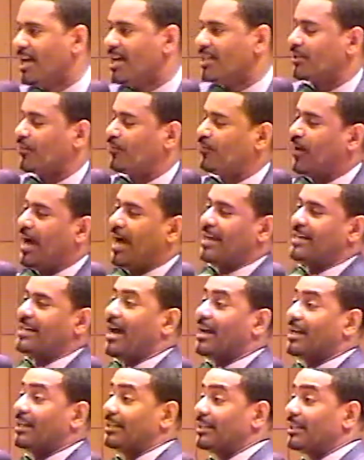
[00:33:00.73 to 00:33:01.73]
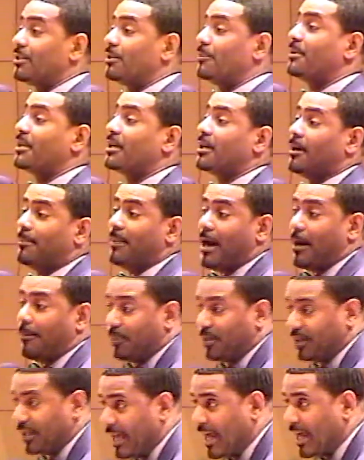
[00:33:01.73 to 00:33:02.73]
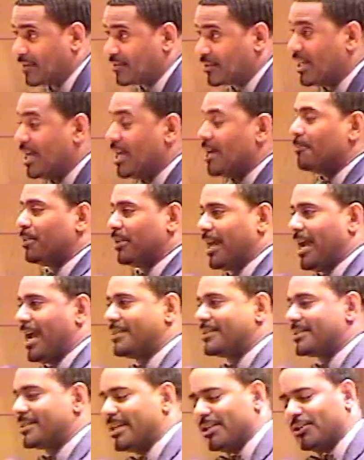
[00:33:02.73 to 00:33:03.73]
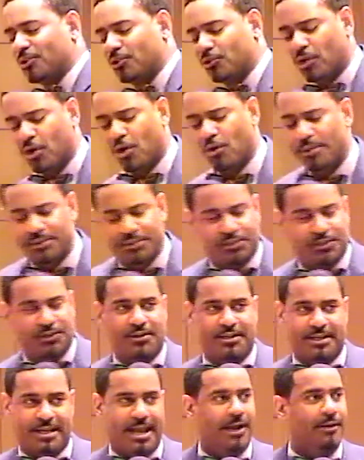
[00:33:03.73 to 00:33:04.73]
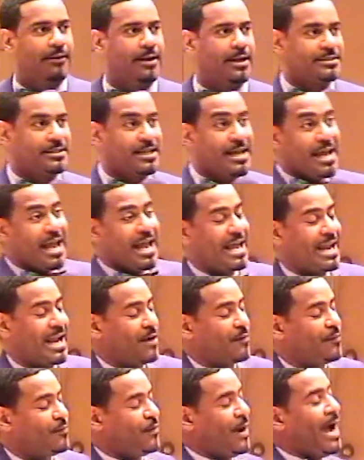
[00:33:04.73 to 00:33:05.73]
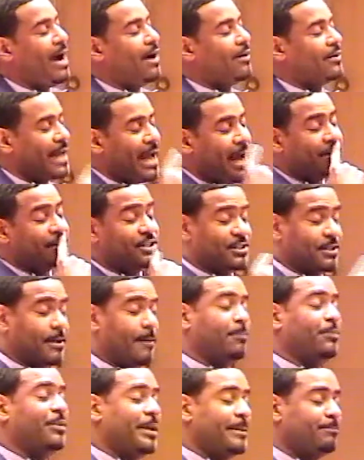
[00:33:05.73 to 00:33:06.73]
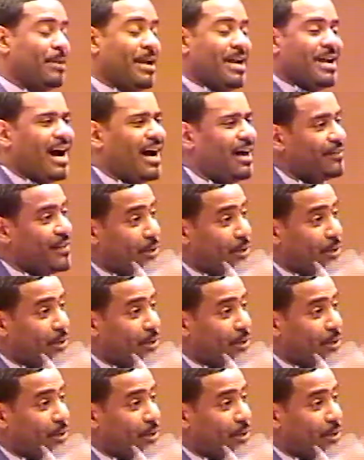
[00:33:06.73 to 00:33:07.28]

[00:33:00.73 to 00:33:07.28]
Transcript: to find out a little bit about plants, plants that grow in certain areas, and I found out something uh, that